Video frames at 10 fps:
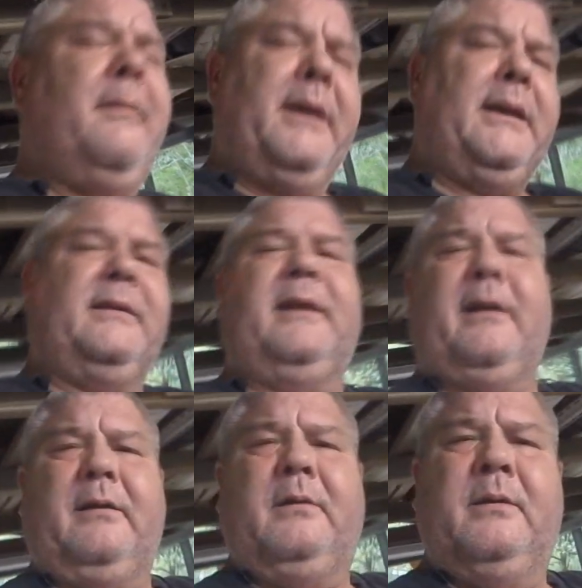I'm going to end it
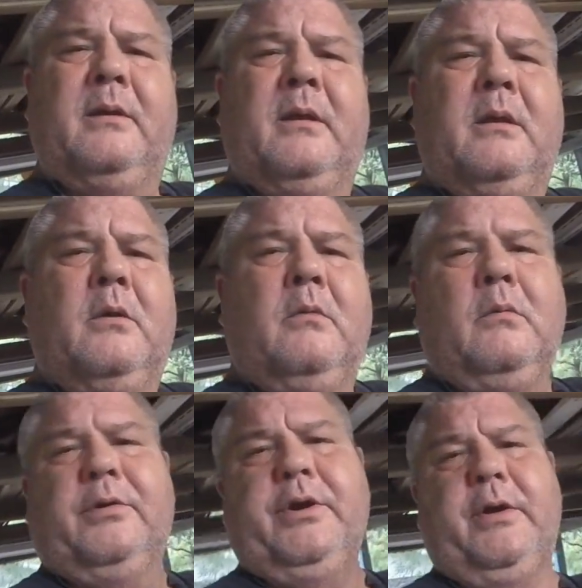there.
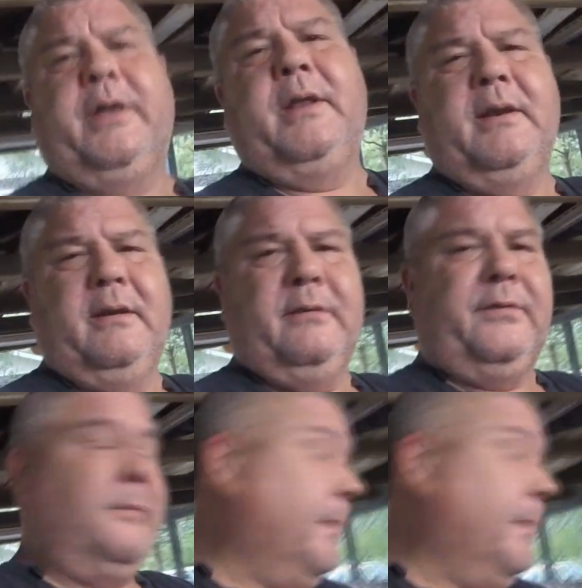We'll show you some